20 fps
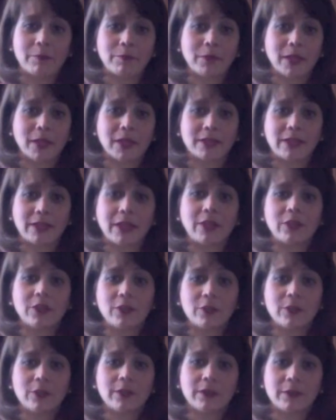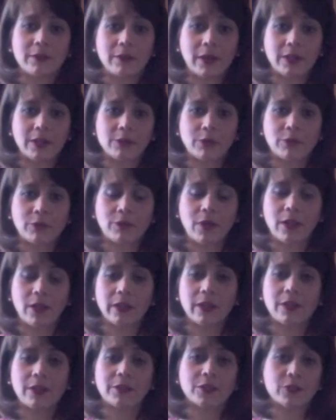because I knew that the nuts were
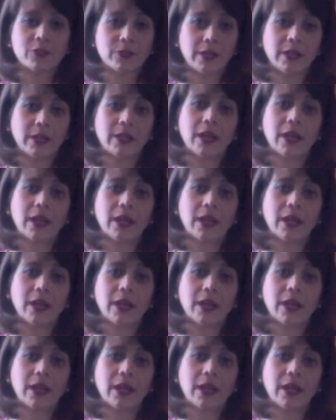falling on the tree